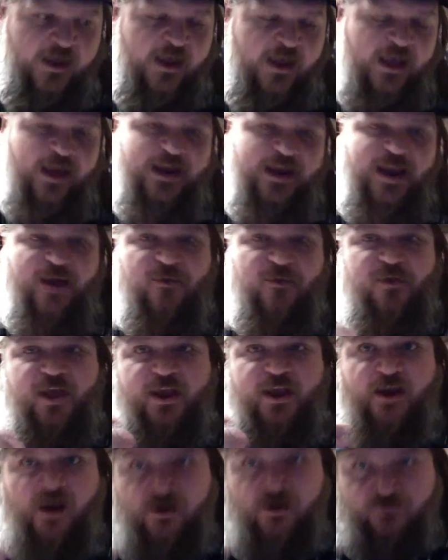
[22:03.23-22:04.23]
and how they
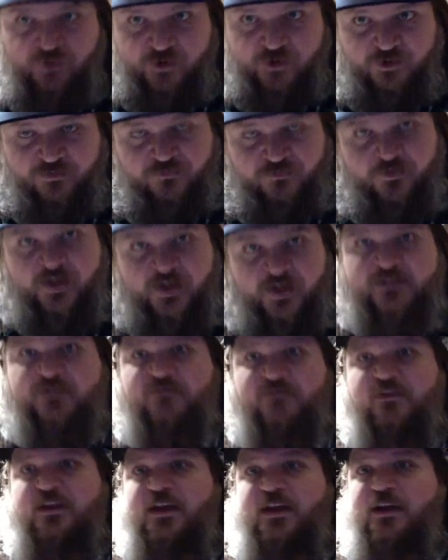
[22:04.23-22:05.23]
cover
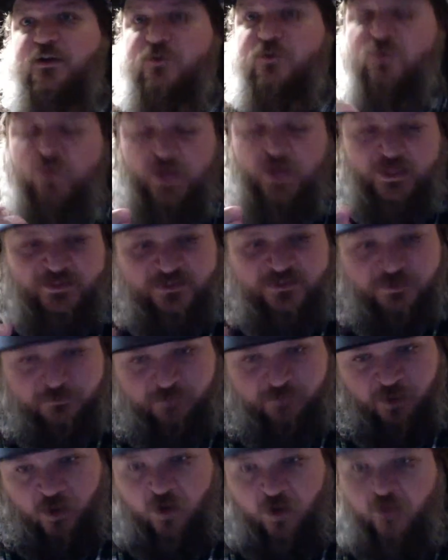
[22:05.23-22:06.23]
defensively and who gets the
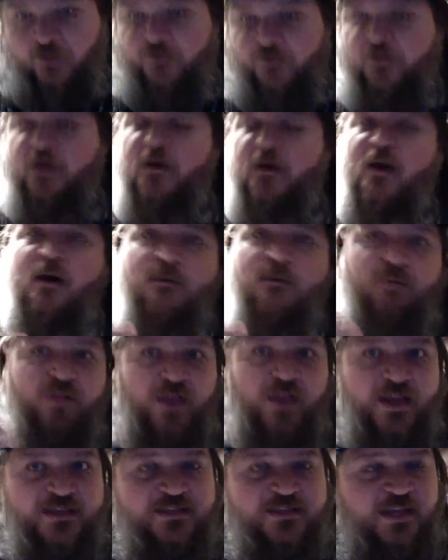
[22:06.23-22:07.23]
ball and the
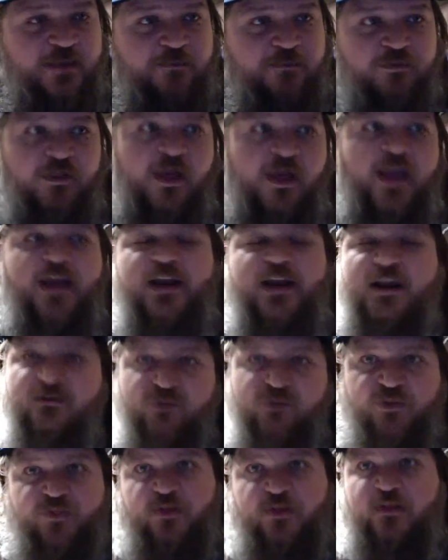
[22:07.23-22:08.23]
plays they play and
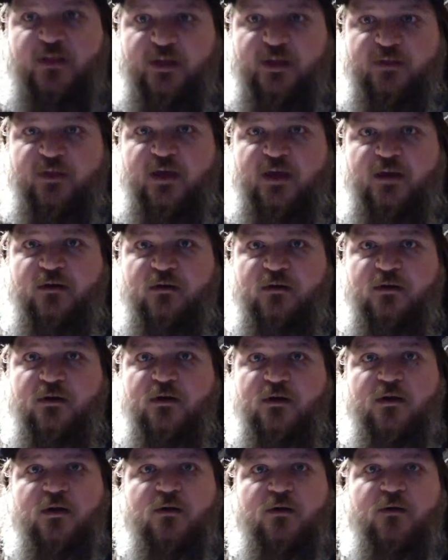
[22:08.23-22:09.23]
everything like that,
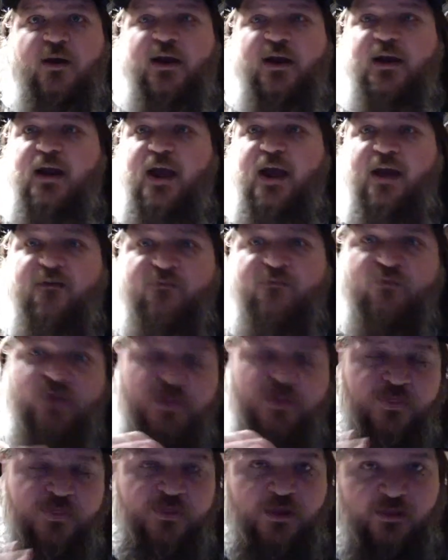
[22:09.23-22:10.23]
right?
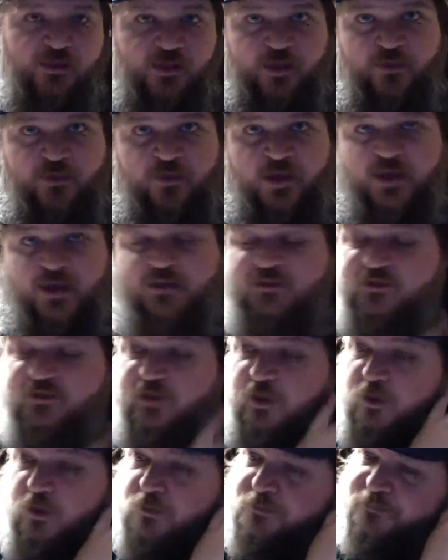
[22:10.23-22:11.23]
Everything like that.
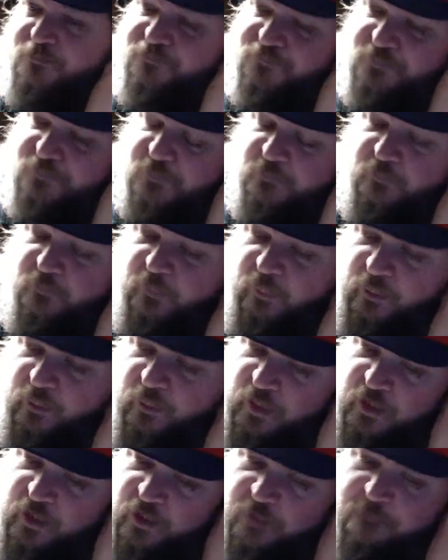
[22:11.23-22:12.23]
So
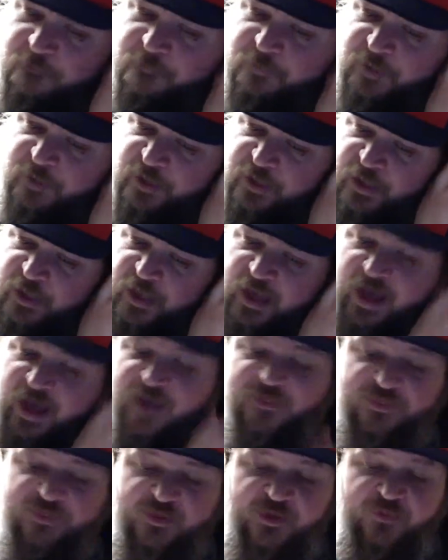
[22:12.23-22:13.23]

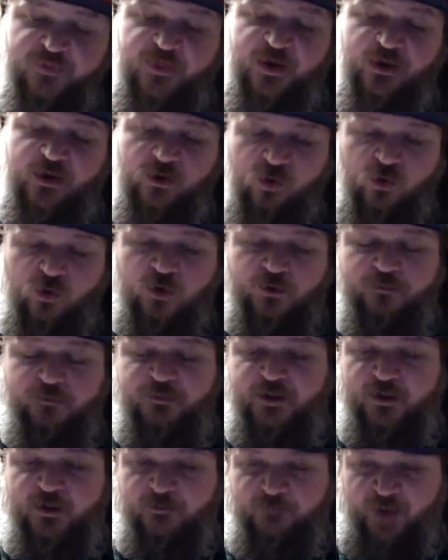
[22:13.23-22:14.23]
I think that Gordon
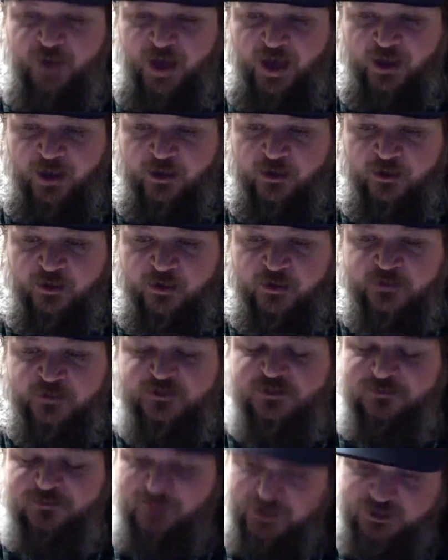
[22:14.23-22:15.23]
being back,
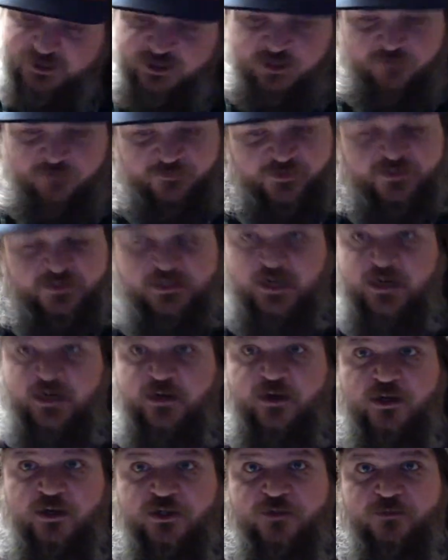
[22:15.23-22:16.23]
especially if he's not
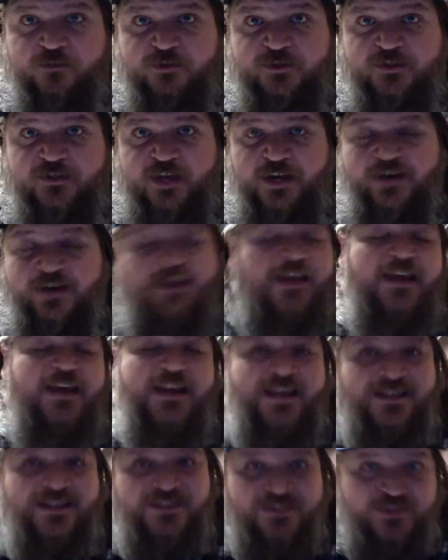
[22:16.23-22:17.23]
at 100%,
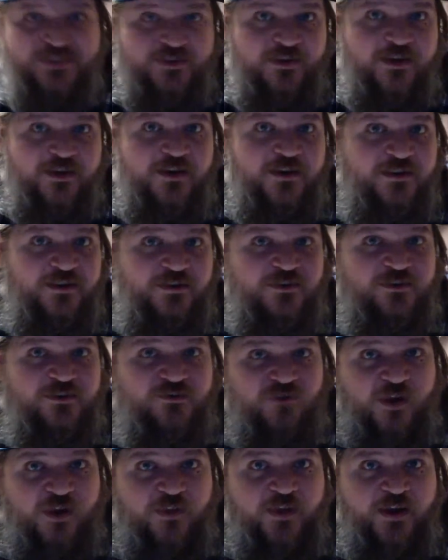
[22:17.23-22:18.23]
he's still going to
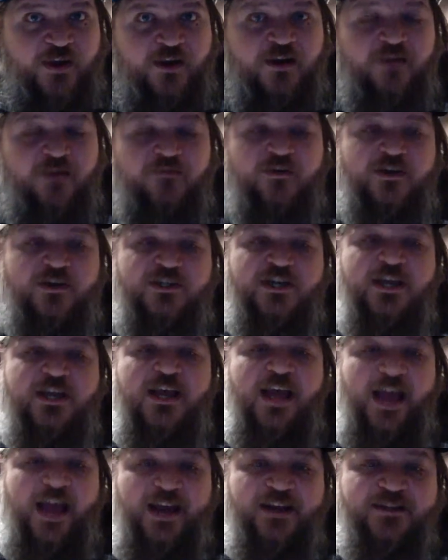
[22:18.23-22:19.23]
draw that coverage,
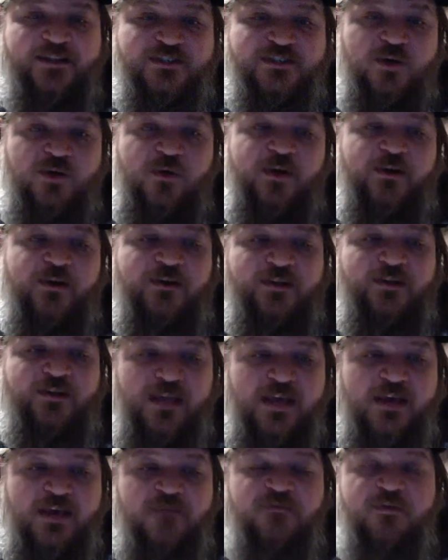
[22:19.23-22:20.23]
and it's going to
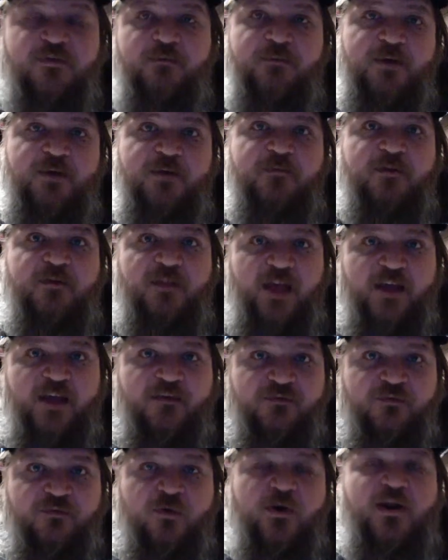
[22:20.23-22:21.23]
leave the people like
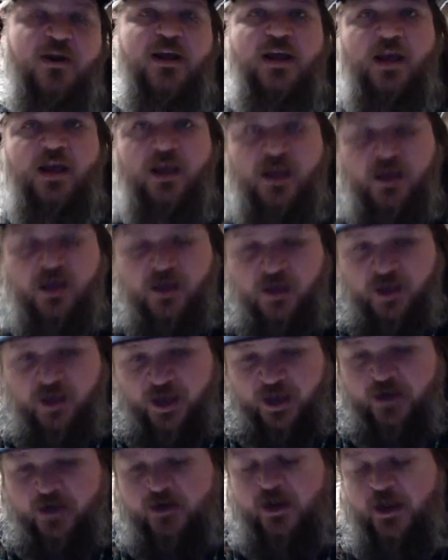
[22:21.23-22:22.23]
Fournier
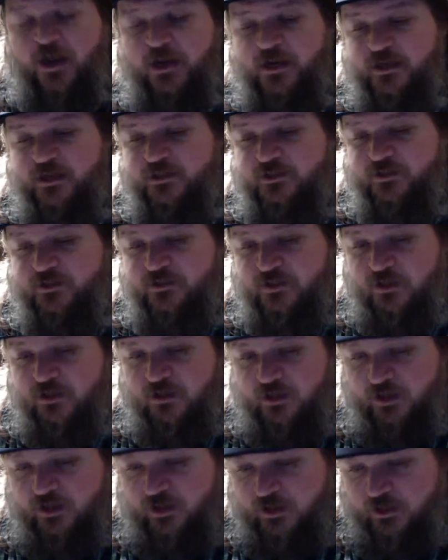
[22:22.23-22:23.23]
and Ennis,
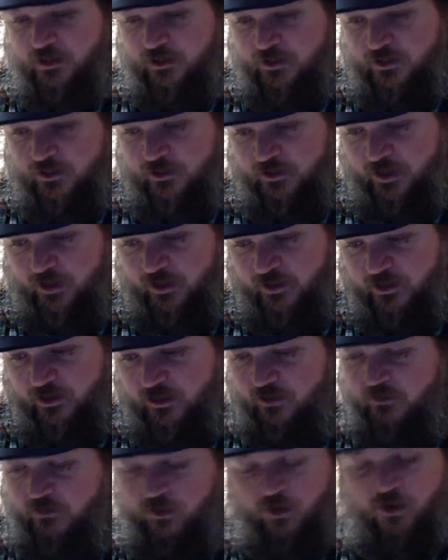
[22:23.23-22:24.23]

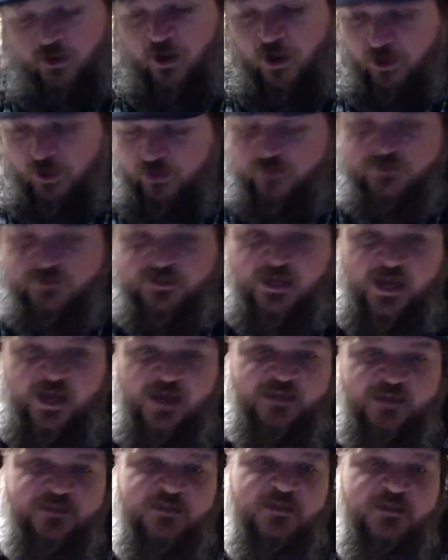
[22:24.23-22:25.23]
all those
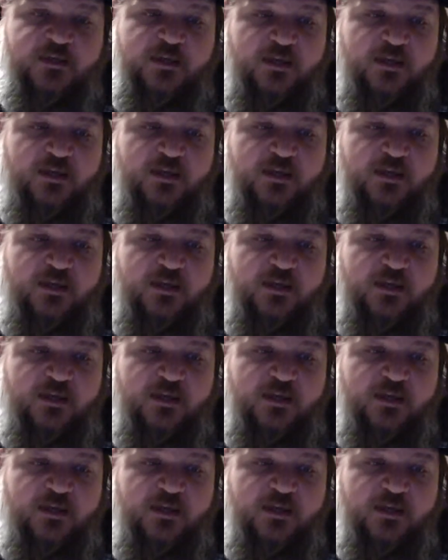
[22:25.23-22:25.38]
guys,